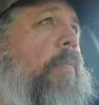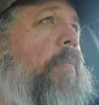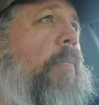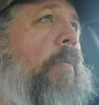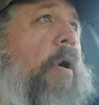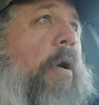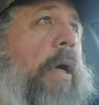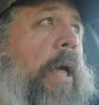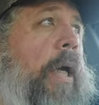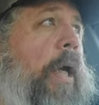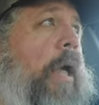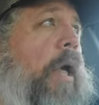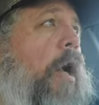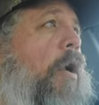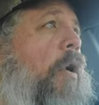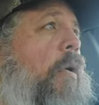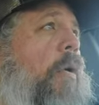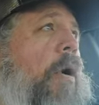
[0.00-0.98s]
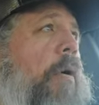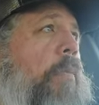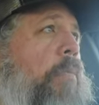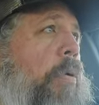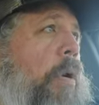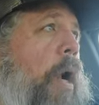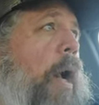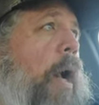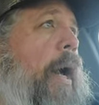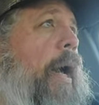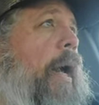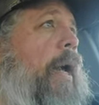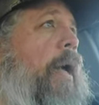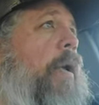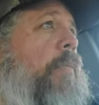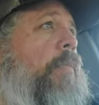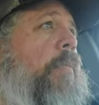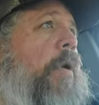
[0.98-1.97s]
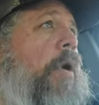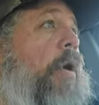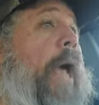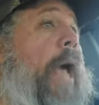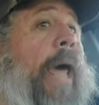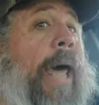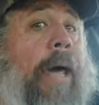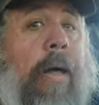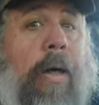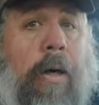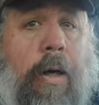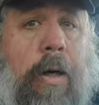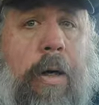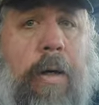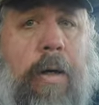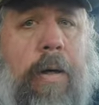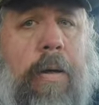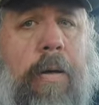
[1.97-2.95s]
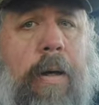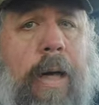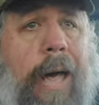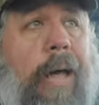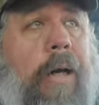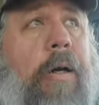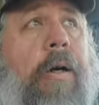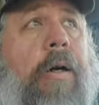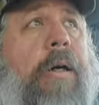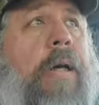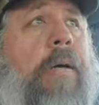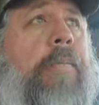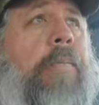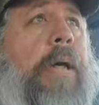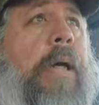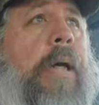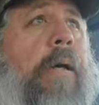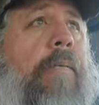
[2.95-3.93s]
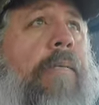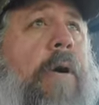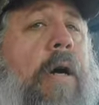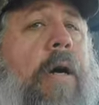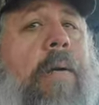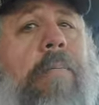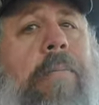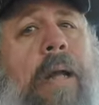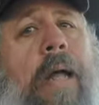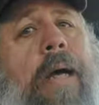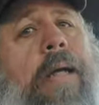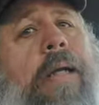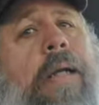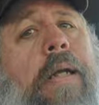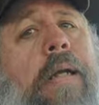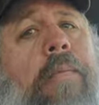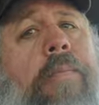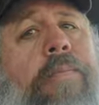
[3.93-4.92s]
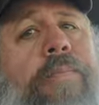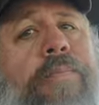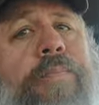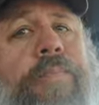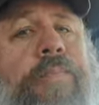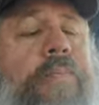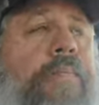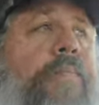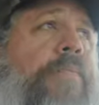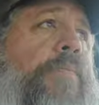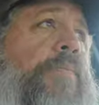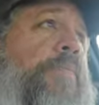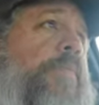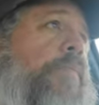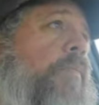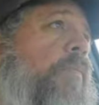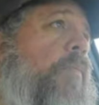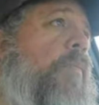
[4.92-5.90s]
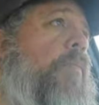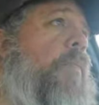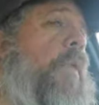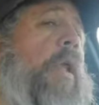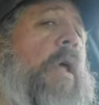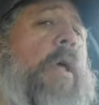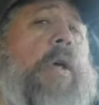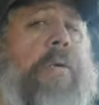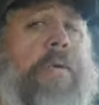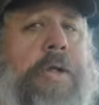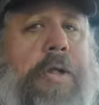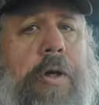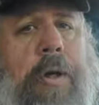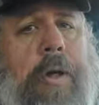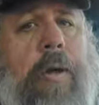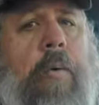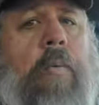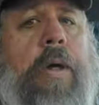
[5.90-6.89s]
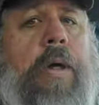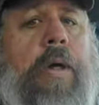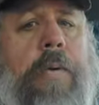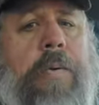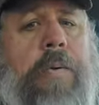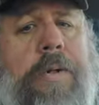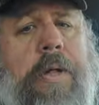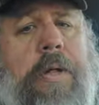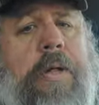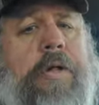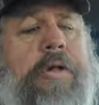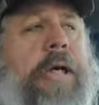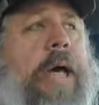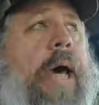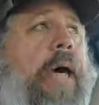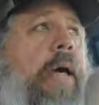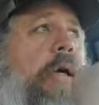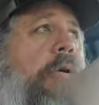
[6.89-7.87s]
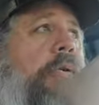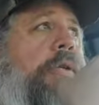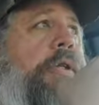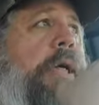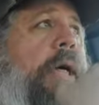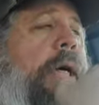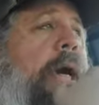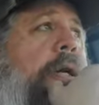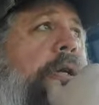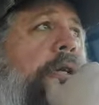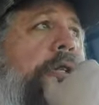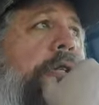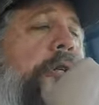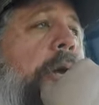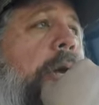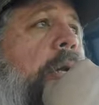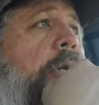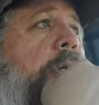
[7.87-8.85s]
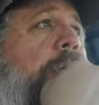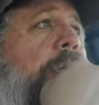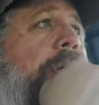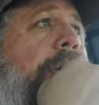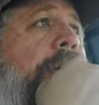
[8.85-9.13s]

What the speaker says: our ego, our pride, our anger. Anger can be very blinding. You know, Sterling Wheel, who's in the chat, go check out his channel.